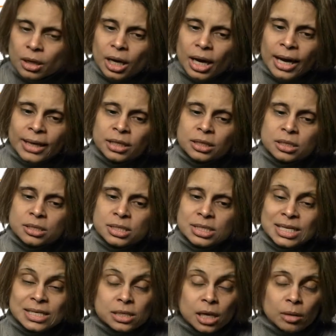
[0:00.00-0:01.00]
And in a
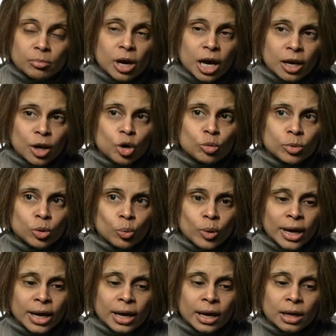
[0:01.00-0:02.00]
disease like myeloma,
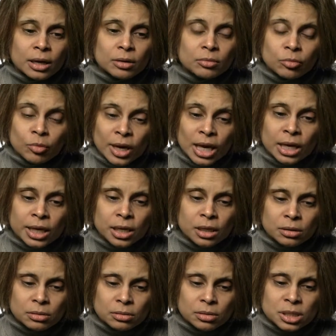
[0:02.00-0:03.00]
where
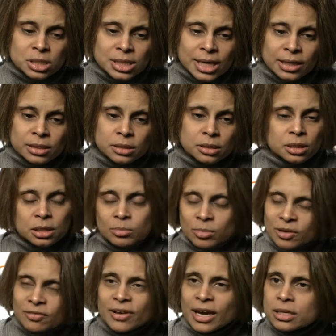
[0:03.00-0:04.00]
really the skeleton can be
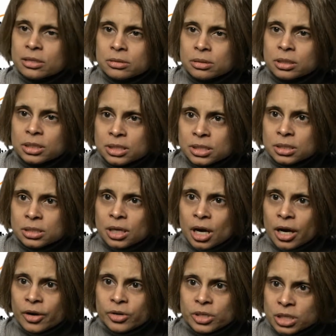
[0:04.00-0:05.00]
affected in its
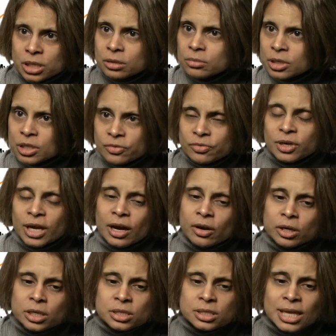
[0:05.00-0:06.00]
entirety in different areas,